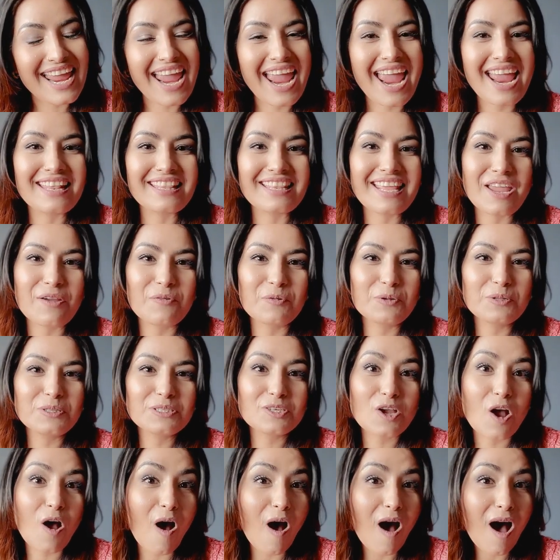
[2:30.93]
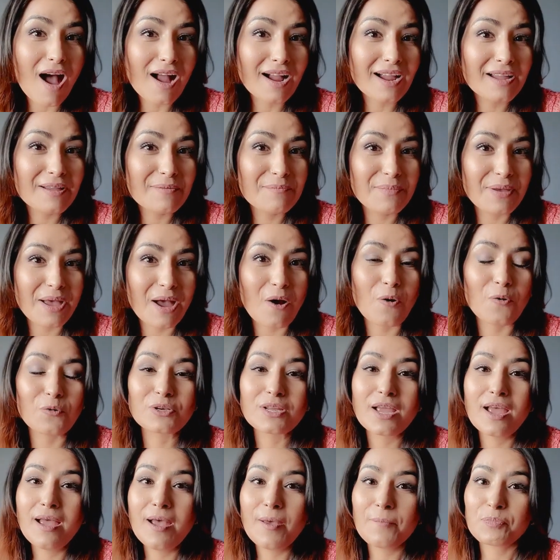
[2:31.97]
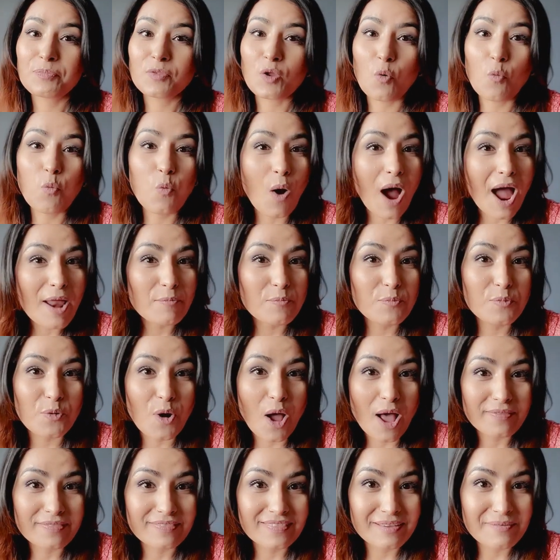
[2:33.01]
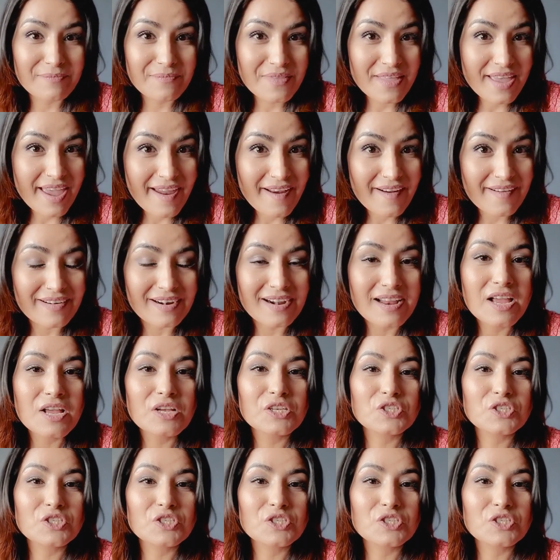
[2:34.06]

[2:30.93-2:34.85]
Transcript: And they will talk about what brought them there.